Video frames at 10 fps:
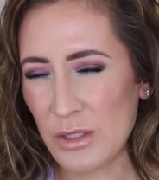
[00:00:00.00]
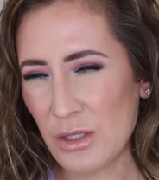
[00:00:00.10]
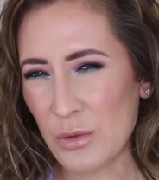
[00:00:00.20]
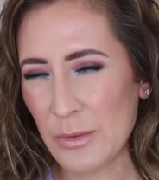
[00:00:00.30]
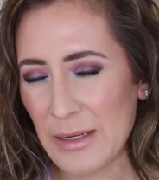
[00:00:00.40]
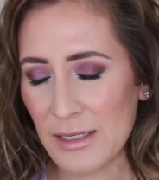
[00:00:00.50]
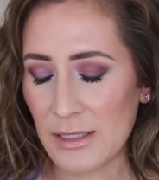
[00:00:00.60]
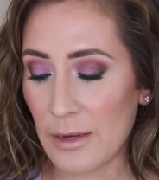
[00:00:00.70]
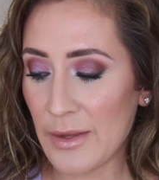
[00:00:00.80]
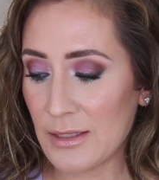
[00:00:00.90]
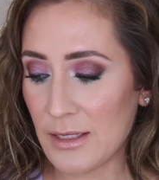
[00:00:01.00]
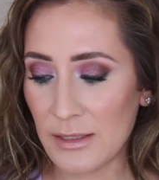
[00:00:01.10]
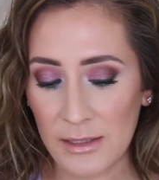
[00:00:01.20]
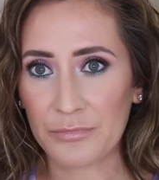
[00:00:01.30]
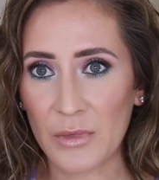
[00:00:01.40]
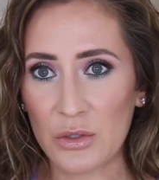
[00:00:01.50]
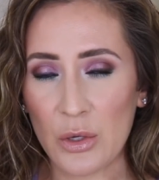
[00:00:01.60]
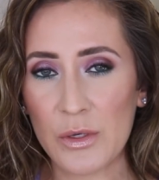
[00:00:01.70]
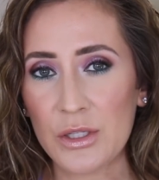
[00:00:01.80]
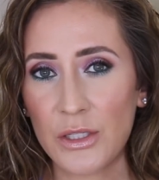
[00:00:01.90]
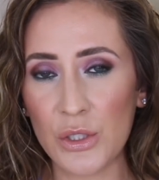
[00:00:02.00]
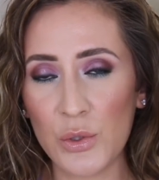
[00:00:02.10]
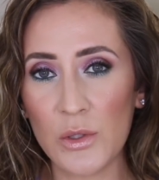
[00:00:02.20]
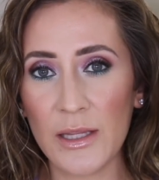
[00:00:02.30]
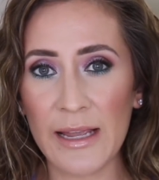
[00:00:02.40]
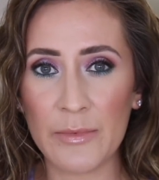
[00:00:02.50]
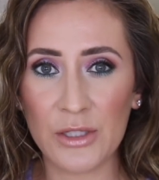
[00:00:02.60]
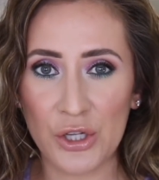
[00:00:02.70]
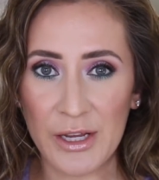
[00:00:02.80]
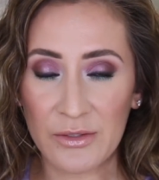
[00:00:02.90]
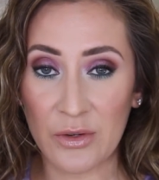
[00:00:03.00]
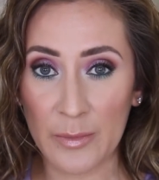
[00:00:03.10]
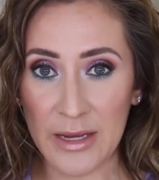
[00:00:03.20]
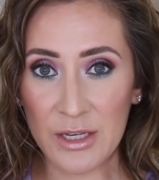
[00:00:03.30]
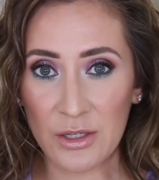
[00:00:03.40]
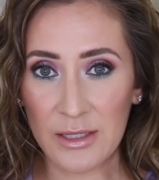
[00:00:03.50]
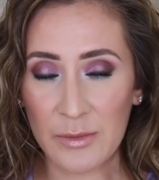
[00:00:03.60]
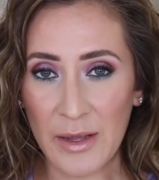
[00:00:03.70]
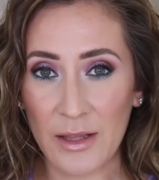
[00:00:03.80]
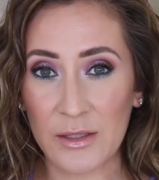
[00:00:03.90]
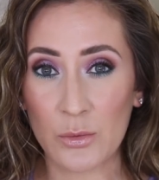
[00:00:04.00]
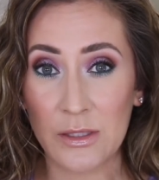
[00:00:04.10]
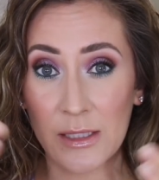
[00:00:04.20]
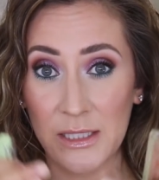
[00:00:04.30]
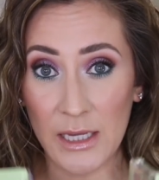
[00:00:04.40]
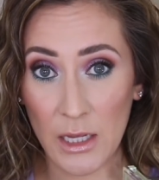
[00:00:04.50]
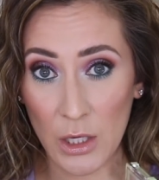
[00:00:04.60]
Do you know what I mean? Does that make sense? So I wish the two light shades from each of these palettes was its